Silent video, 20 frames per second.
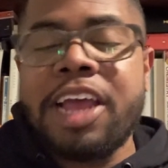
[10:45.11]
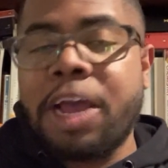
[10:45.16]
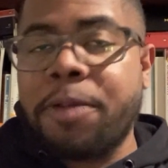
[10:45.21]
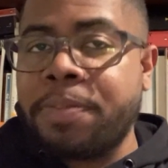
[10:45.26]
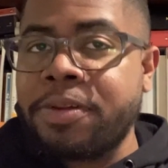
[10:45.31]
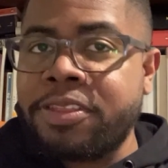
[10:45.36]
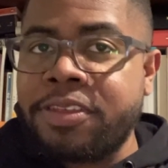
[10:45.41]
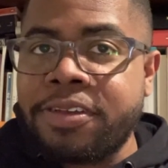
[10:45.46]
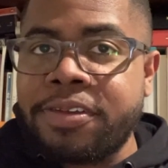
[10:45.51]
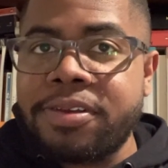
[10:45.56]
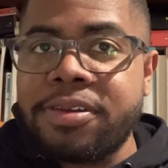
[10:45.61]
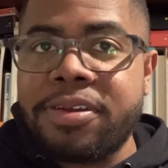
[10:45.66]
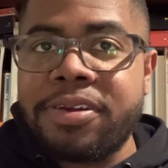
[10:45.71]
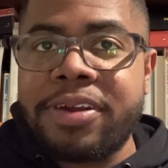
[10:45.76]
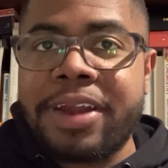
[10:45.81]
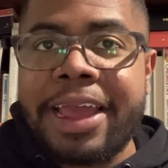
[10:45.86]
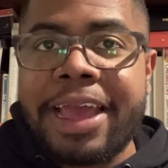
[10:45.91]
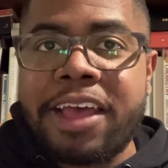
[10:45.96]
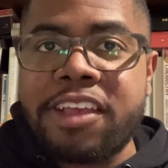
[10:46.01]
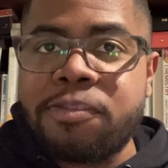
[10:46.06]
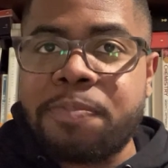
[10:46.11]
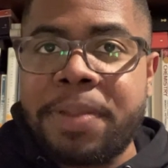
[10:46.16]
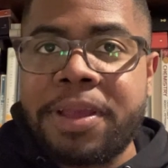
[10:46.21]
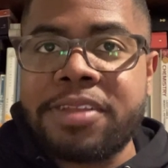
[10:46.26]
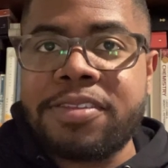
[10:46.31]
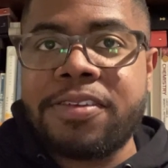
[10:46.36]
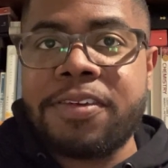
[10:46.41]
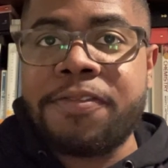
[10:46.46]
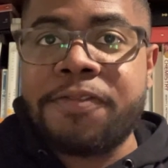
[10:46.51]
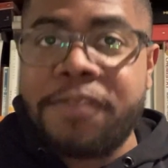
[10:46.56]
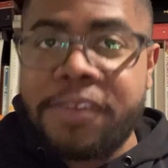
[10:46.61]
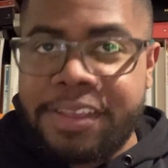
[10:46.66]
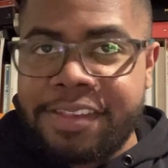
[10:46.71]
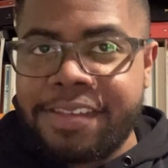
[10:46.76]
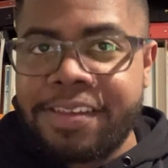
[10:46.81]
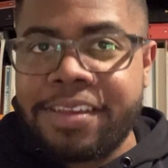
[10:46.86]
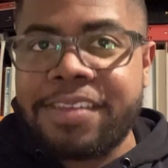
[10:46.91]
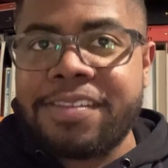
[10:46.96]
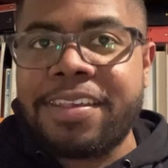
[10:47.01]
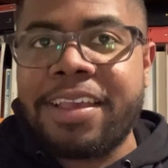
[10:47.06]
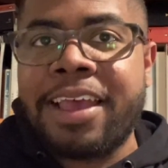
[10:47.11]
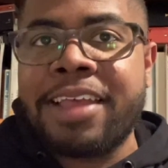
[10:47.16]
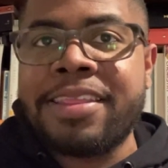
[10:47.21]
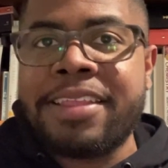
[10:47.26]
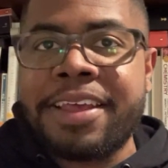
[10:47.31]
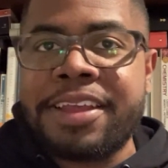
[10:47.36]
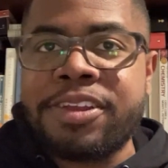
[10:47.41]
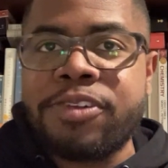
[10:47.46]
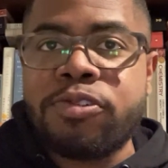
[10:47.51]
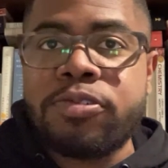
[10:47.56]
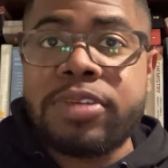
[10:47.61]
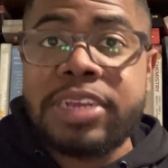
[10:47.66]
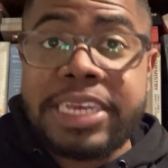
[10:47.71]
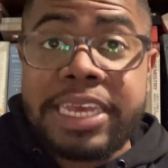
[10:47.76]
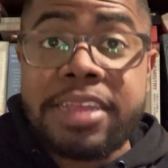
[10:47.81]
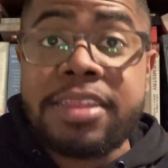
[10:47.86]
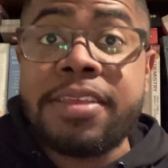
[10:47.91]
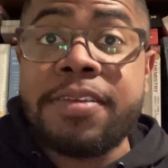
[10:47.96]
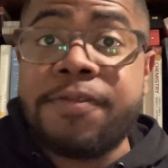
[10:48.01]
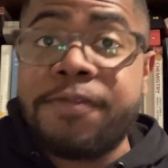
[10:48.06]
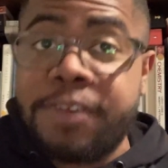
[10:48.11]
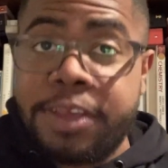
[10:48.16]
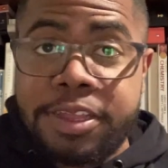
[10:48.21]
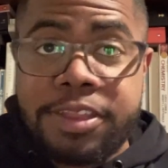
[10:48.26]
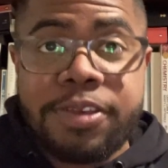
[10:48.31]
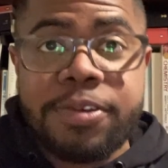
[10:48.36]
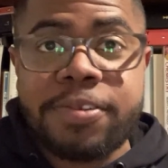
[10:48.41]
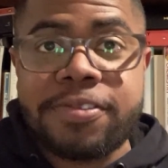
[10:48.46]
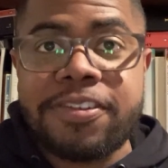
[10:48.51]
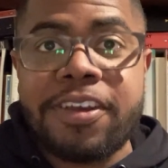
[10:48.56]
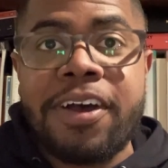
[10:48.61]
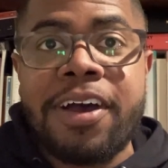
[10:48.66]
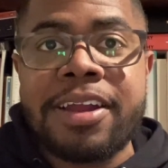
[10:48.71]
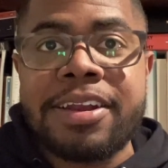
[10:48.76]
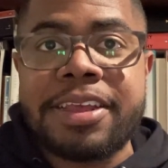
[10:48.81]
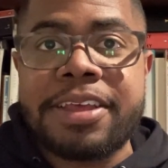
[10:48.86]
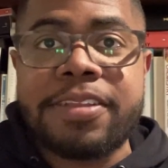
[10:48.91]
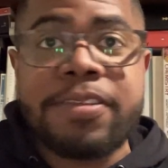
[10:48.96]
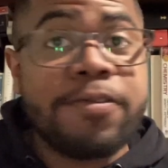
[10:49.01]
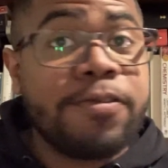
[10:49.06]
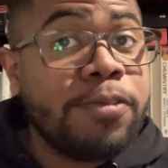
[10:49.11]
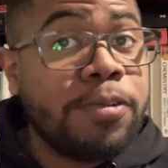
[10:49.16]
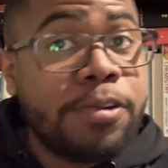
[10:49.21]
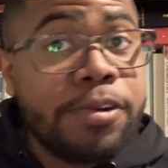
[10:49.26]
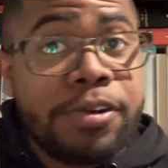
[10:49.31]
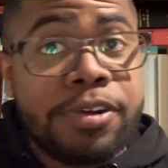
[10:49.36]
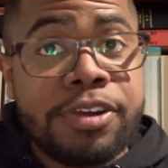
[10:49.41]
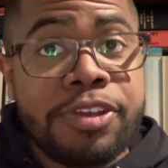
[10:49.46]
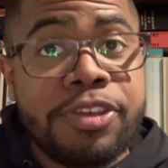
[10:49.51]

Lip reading: a particular aspect of physics and then creating videos on it for